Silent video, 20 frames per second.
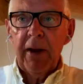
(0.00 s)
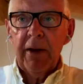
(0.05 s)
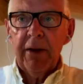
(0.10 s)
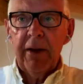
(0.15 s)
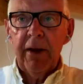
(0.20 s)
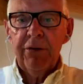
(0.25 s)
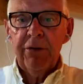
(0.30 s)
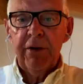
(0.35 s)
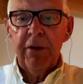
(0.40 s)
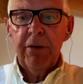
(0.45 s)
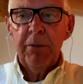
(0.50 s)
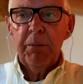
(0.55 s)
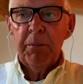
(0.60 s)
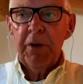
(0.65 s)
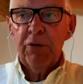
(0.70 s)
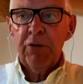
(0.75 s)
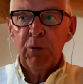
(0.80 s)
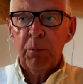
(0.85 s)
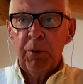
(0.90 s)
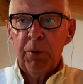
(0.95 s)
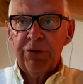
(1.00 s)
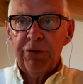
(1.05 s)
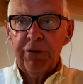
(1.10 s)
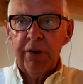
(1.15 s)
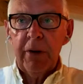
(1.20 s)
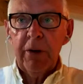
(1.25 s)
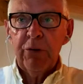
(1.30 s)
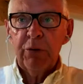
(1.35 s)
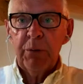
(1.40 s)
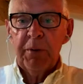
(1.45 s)
and they sent me to
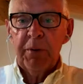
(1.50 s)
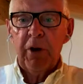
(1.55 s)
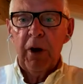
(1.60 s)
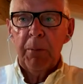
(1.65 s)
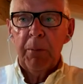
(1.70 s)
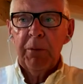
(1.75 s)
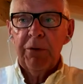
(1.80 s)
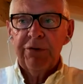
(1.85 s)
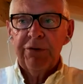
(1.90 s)
Brazil to become a